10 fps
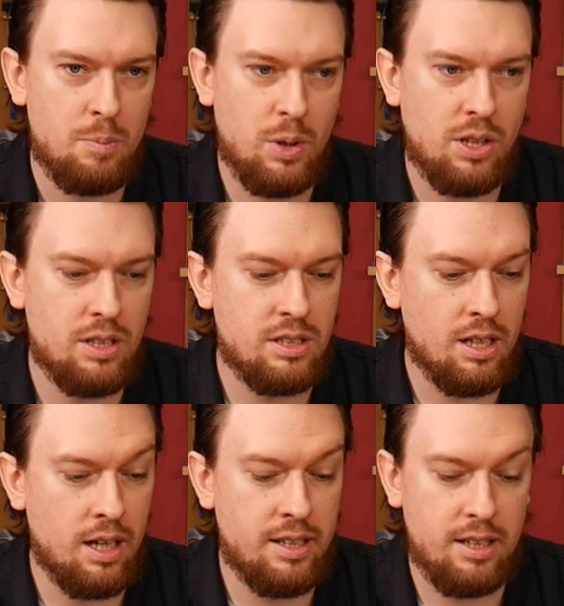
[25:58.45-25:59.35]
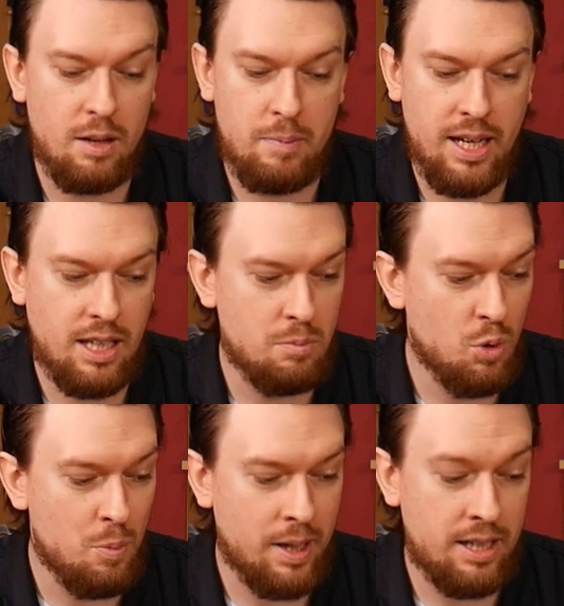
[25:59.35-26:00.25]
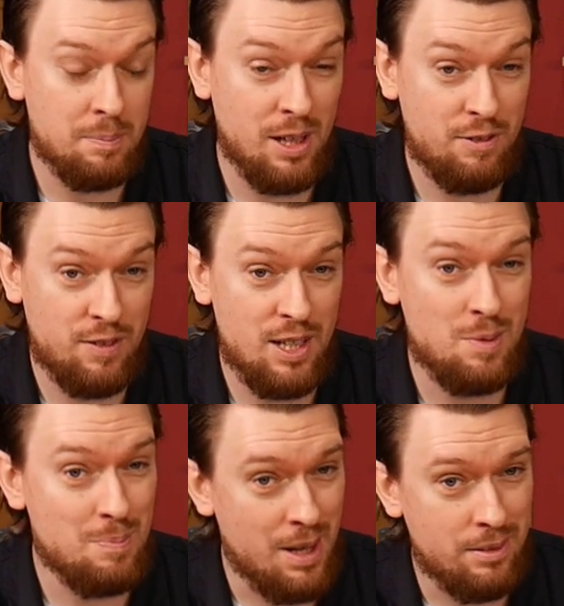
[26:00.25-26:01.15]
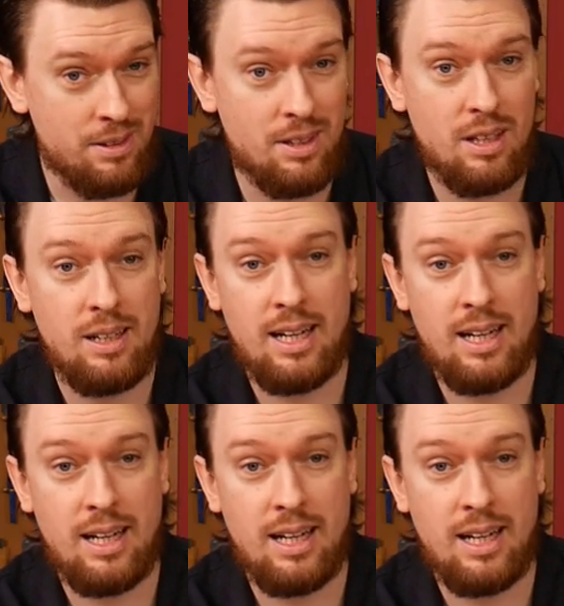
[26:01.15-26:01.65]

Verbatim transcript: because I ended up making more money in my first month